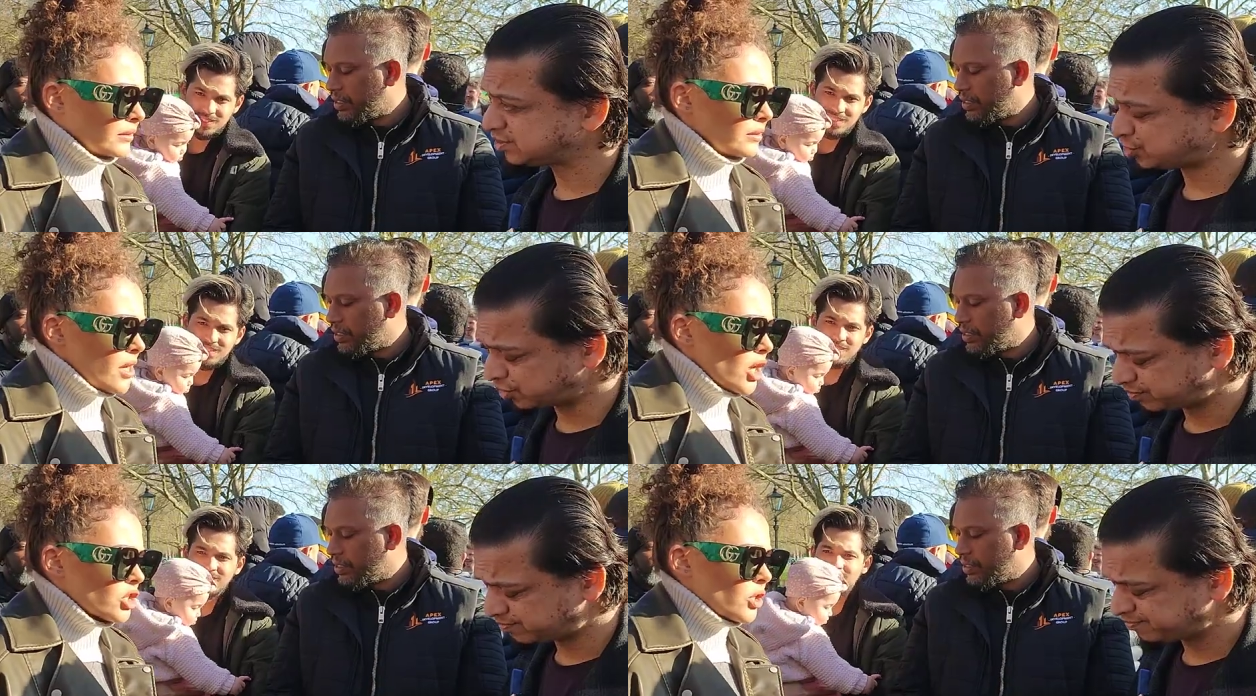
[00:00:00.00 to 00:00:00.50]

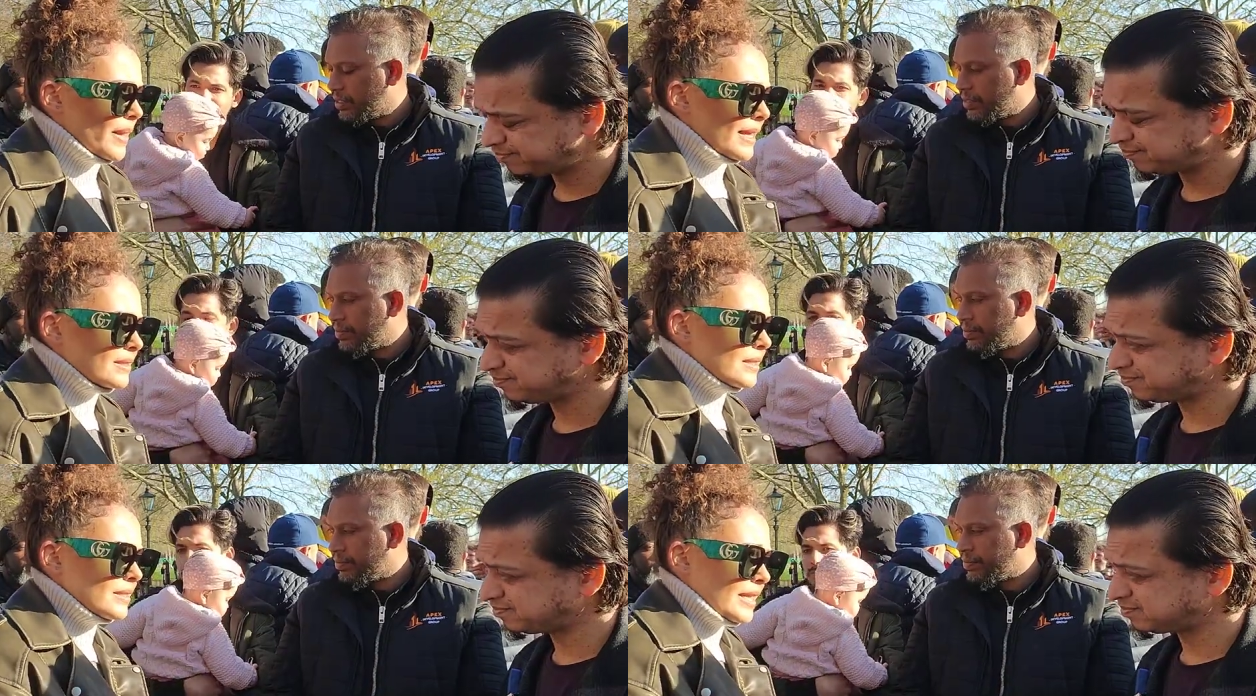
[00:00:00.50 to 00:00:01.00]
Speaker 1: Sure. So it
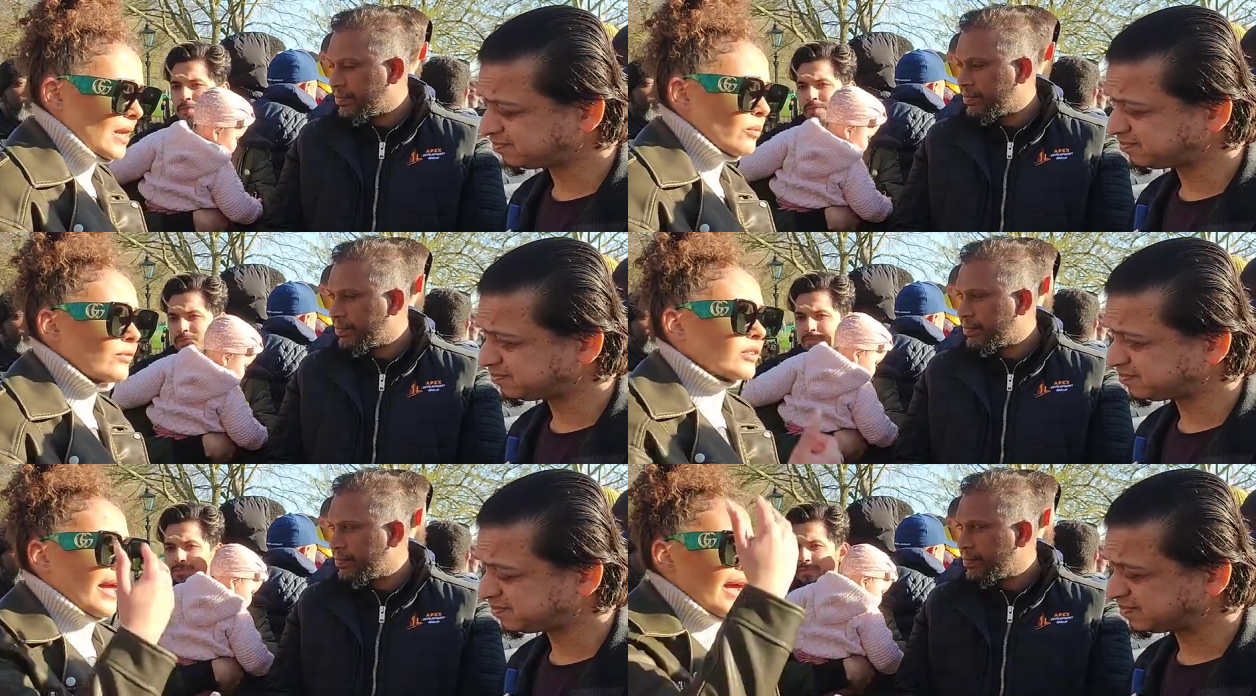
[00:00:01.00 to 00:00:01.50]
is the same
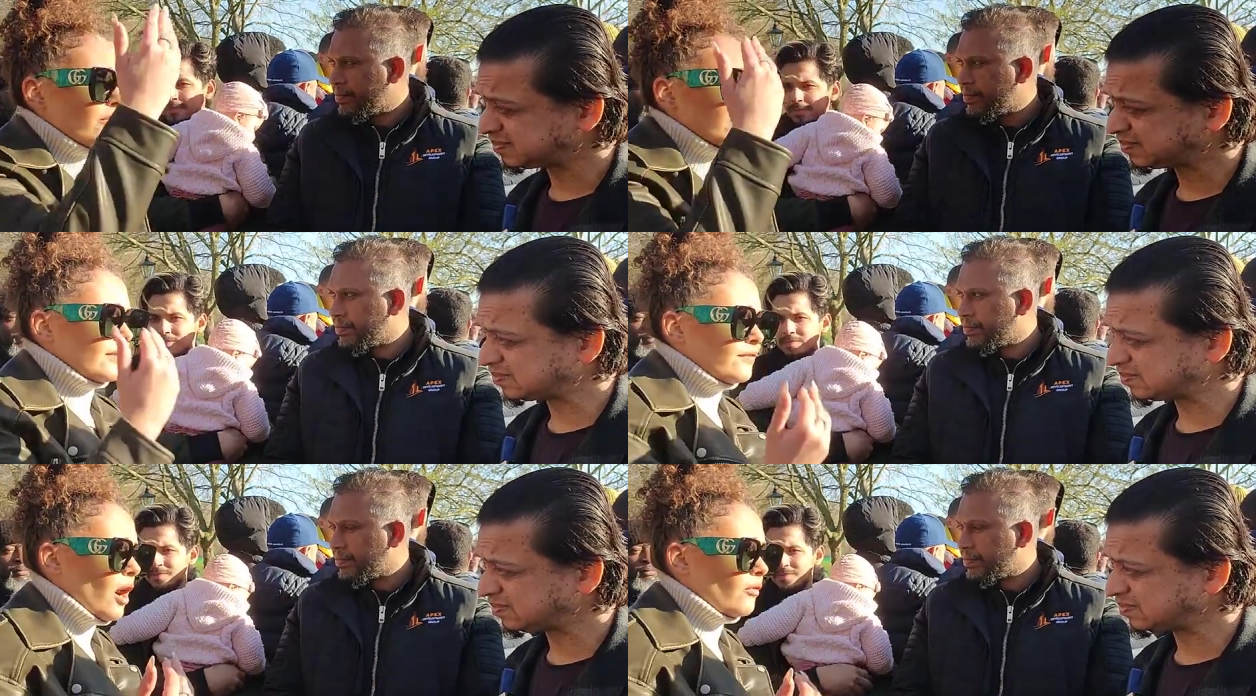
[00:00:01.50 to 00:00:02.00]
with the
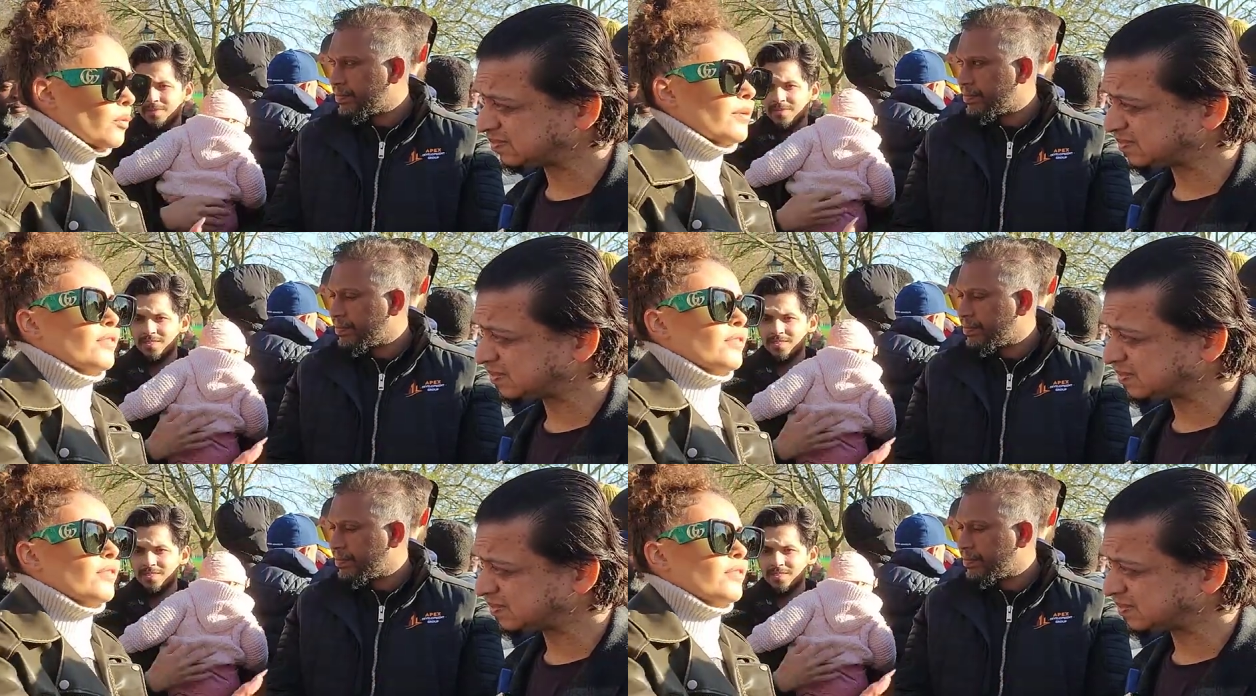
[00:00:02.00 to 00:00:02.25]
Heavenly Father, with